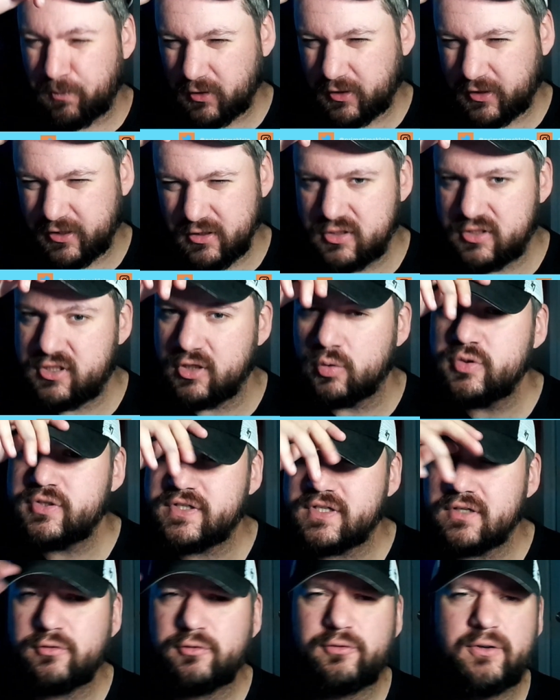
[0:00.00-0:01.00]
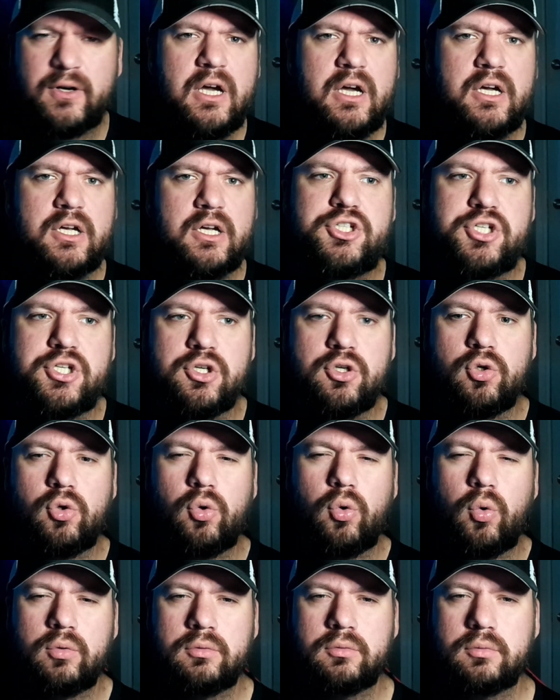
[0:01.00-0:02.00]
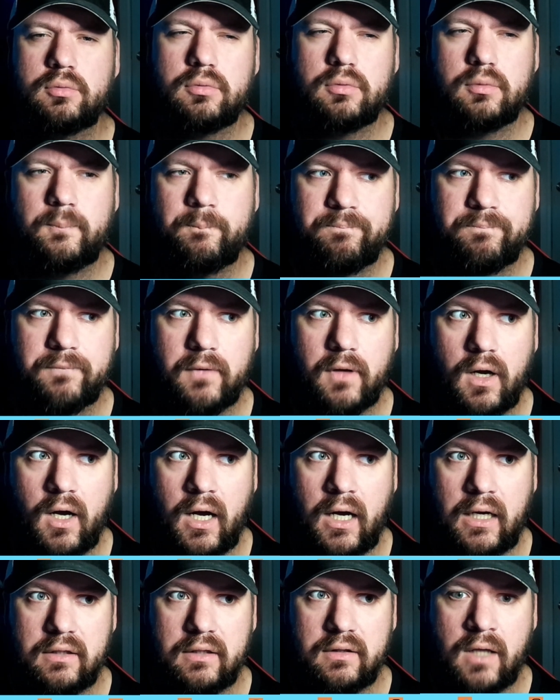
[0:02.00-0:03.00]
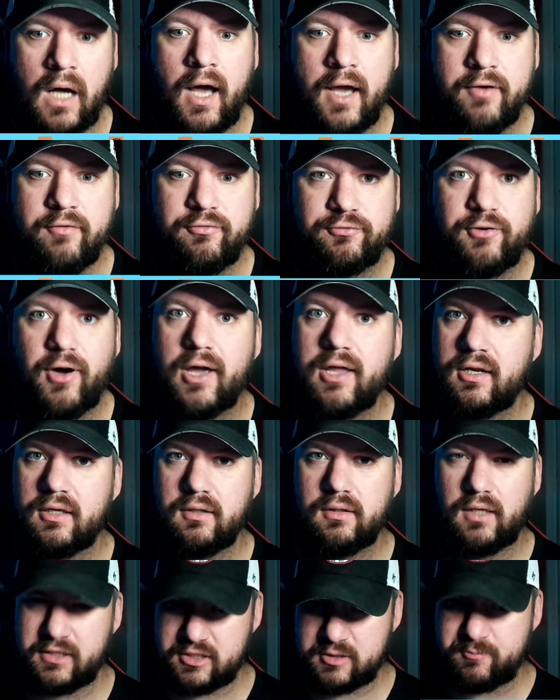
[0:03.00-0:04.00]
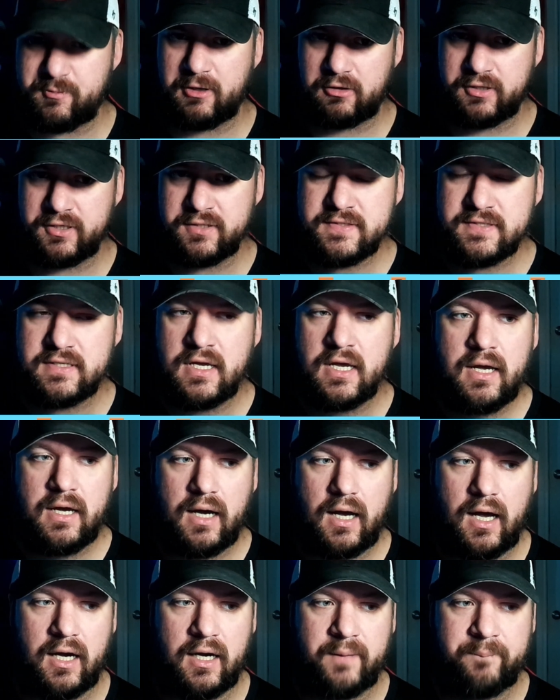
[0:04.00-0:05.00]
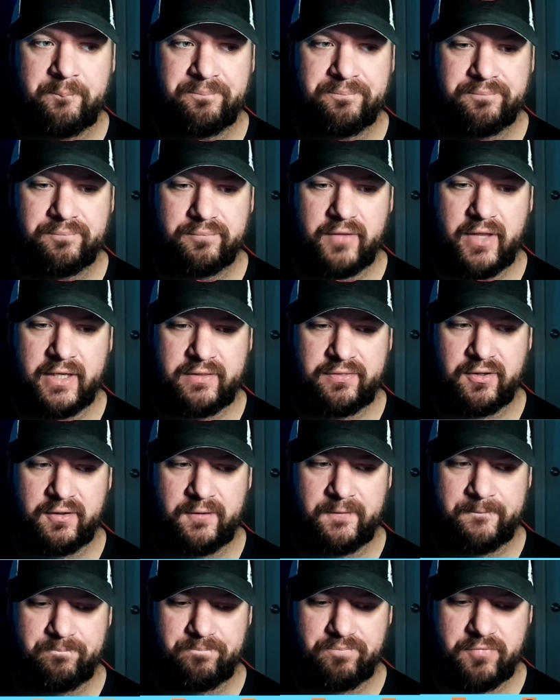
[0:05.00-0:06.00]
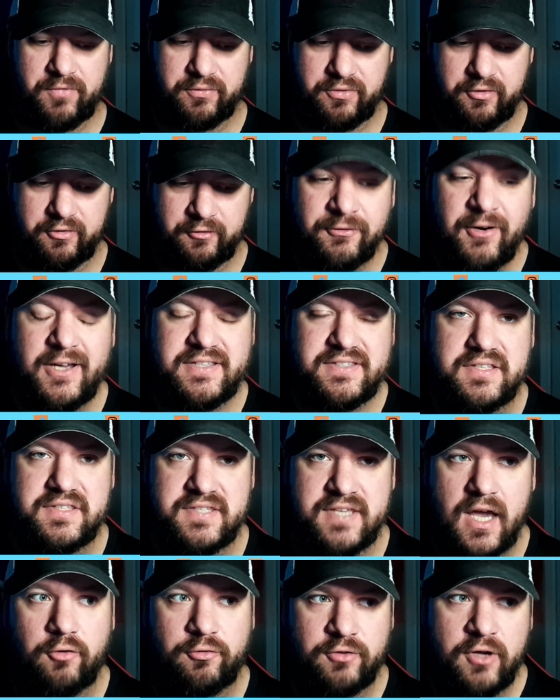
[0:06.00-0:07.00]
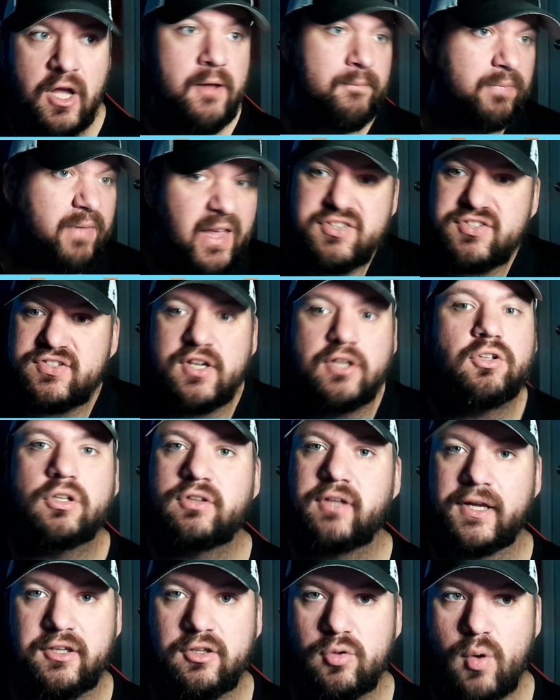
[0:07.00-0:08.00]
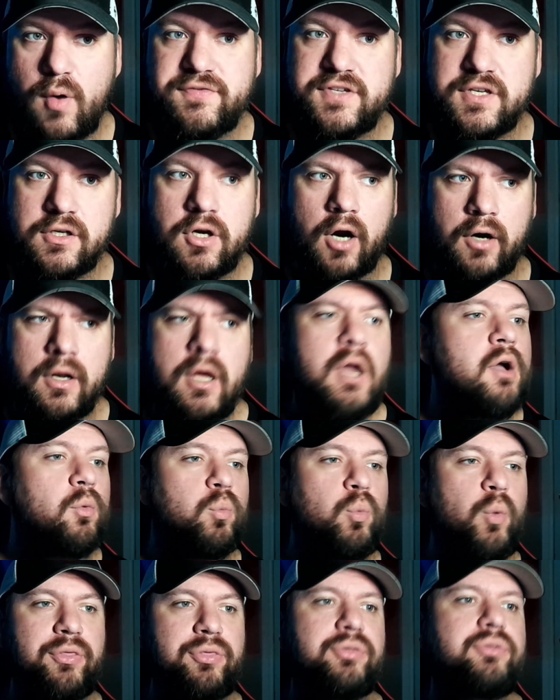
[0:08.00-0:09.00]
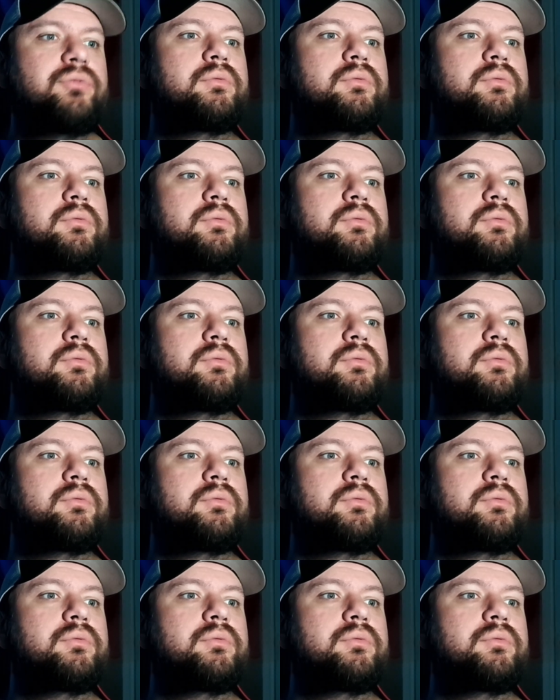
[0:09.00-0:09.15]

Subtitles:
conducive to a live fighting experience. Like the fights itself, it still looked like a UFC card with